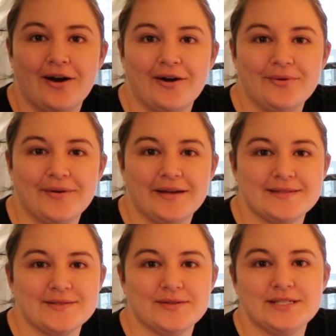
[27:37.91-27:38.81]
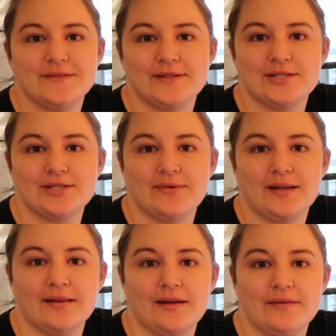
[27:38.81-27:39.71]
Alright, so I just finished
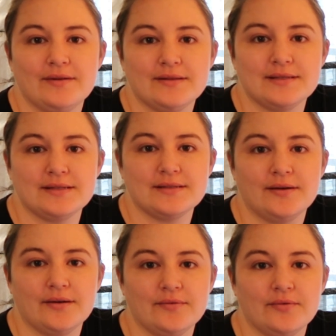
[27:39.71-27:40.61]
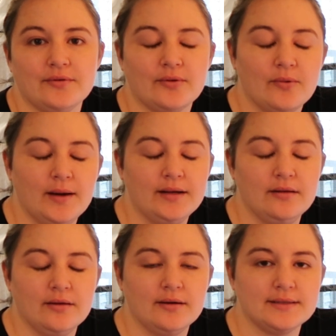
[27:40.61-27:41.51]
going live on TikTok for quite a
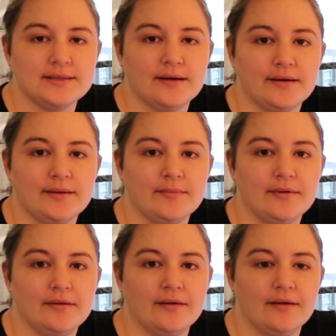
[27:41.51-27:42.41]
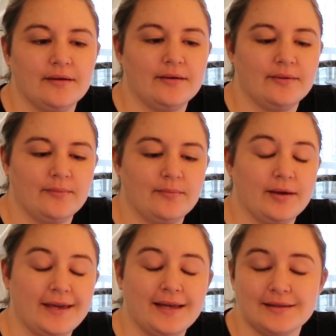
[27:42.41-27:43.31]
long time, but
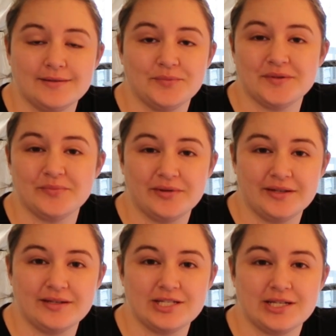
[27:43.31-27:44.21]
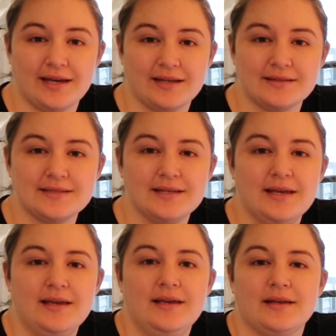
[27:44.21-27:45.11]
I had some really good chats.
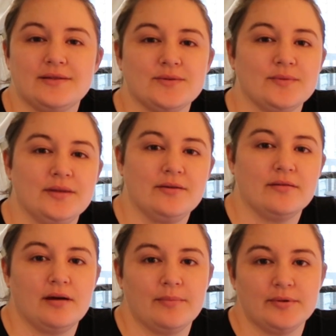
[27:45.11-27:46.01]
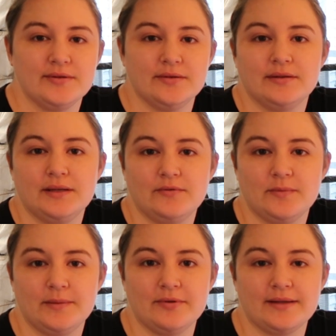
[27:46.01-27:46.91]
It's a really great opportunity for
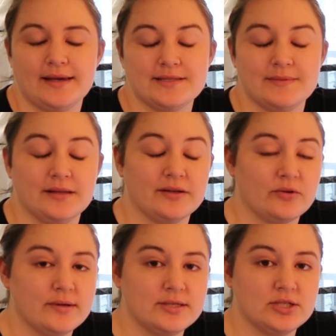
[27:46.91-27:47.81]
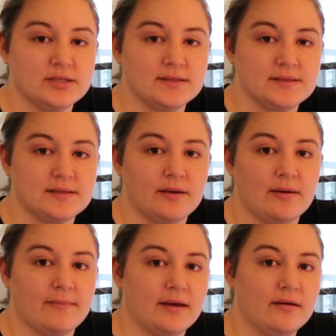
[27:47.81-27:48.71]
people to ask me a lot of questions
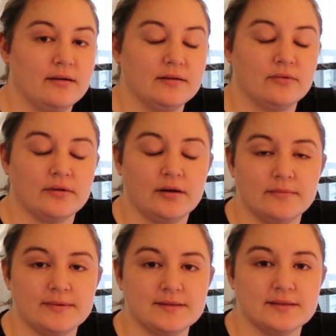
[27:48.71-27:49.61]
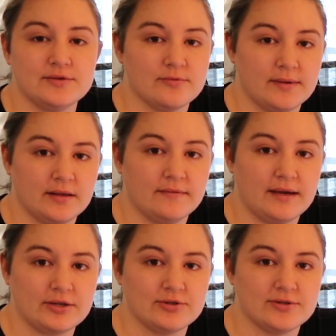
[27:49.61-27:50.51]
about my art or art business or
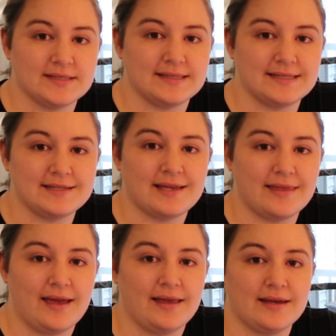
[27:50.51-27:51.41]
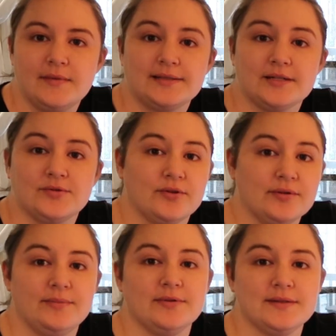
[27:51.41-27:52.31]
manufacturers and things like that. I talked to a
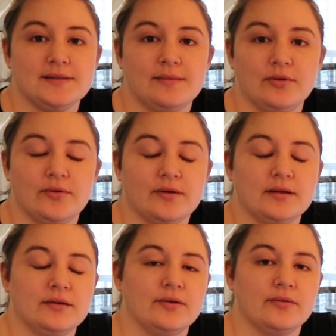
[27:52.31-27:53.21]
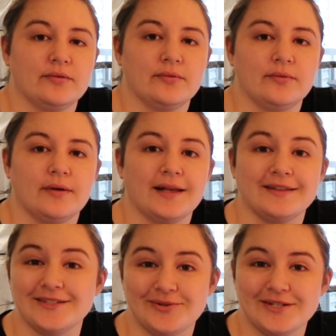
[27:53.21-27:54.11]
great person named Lauren who had a
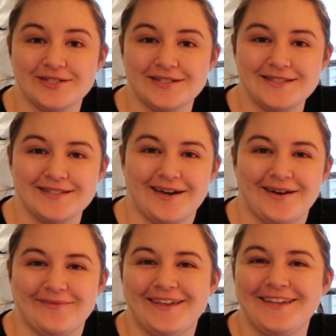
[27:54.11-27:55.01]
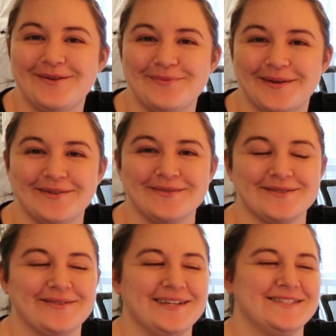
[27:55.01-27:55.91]
ton of questions, but it was
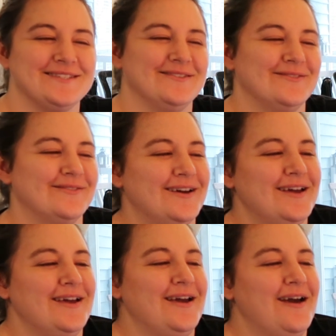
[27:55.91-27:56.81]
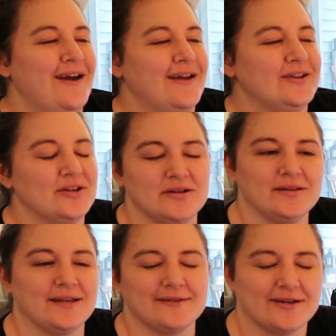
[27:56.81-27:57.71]
great to, you know,
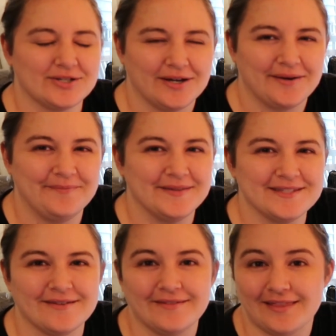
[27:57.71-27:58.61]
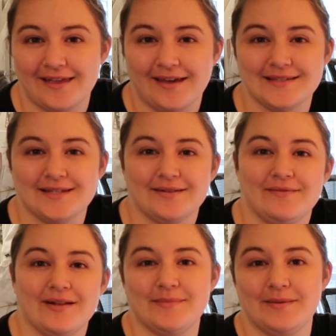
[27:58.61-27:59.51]
like talk shop and stuff like that because I don't have
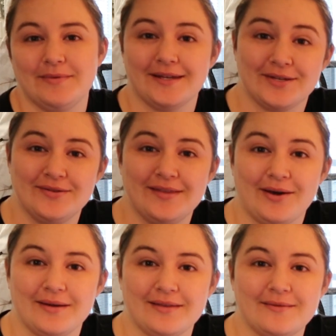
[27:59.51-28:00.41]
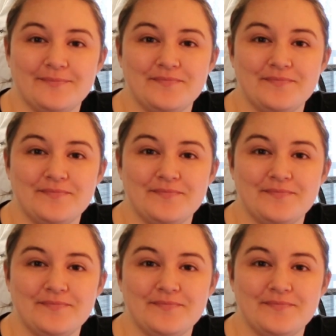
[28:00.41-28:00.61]
a lot of people I can do that with.